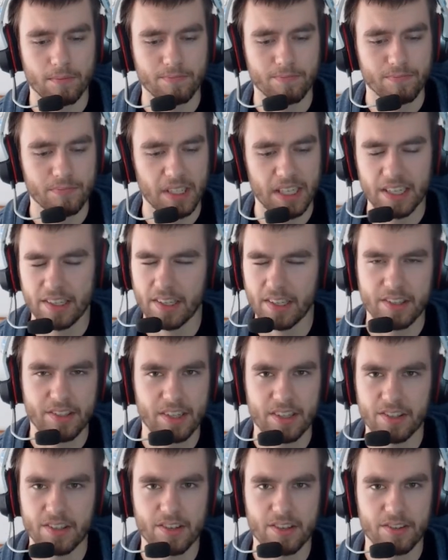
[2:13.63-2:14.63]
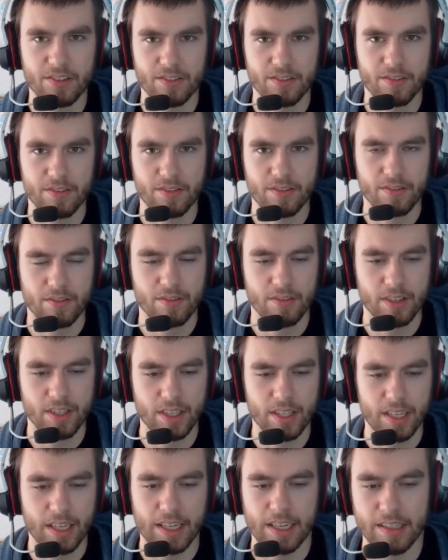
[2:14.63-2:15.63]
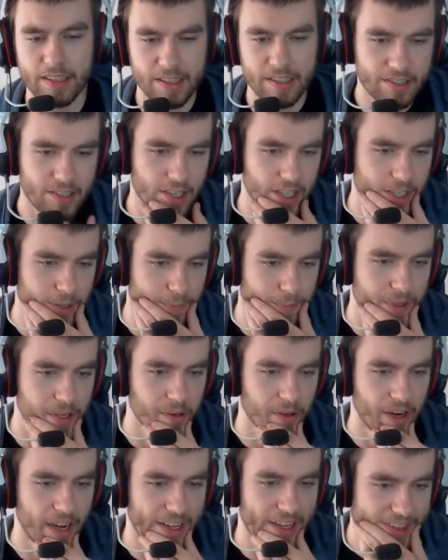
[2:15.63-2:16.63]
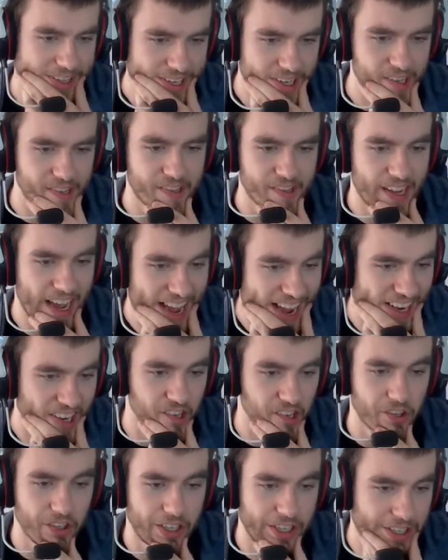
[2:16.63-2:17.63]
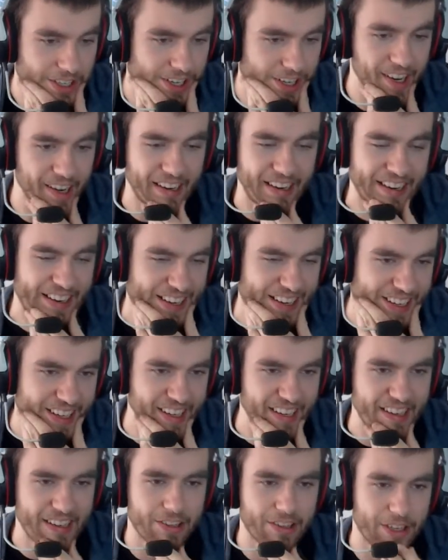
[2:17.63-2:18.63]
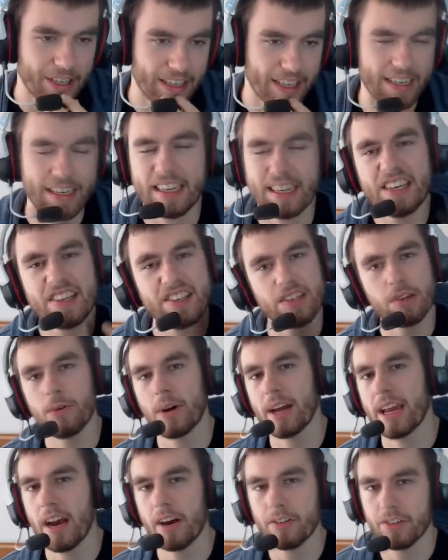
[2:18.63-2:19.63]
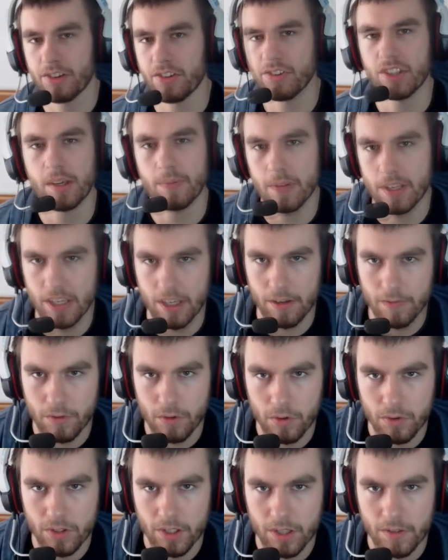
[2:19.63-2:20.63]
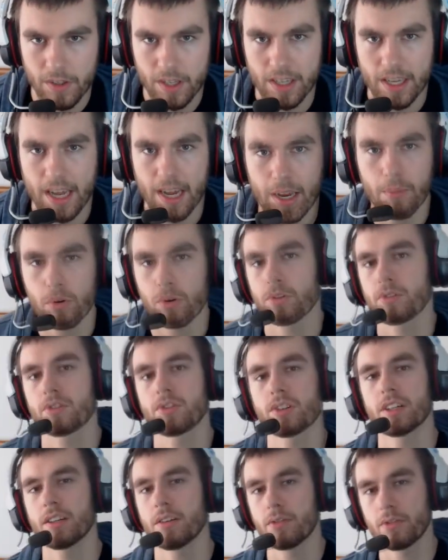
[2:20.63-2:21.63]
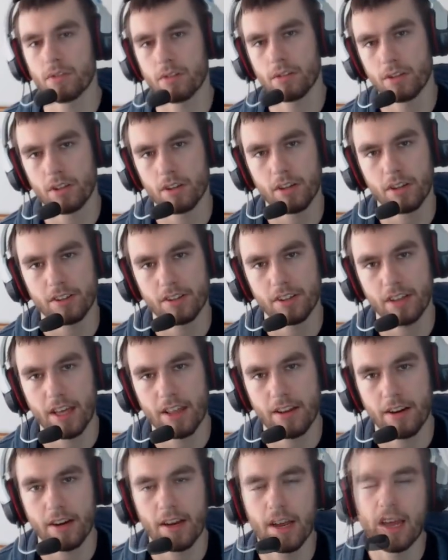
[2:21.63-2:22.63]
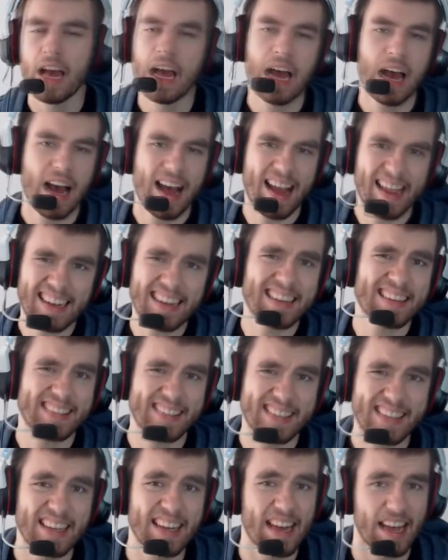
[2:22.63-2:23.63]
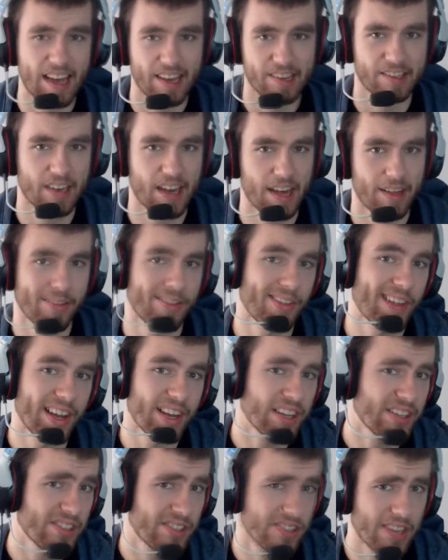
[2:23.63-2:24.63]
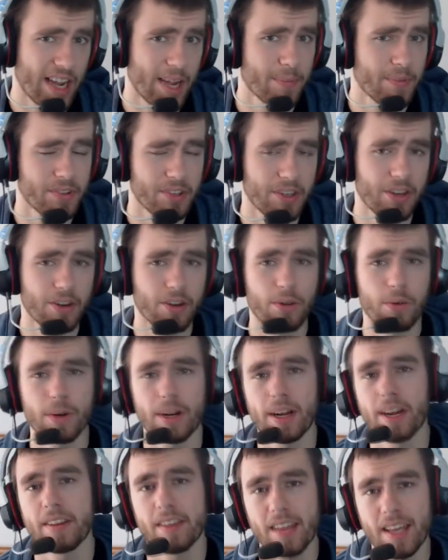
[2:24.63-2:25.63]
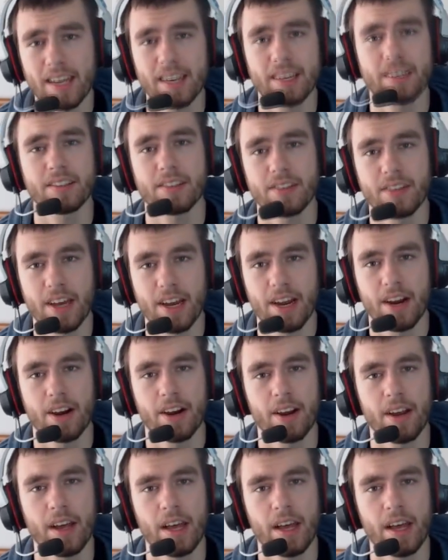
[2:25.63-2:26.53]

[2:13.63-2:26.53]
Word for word: it doesn't compute. I think it's either an easy way out to skip the difficulty of the game or just a useless skill altogether. I kind of see it as an athletics type skill where athletics is there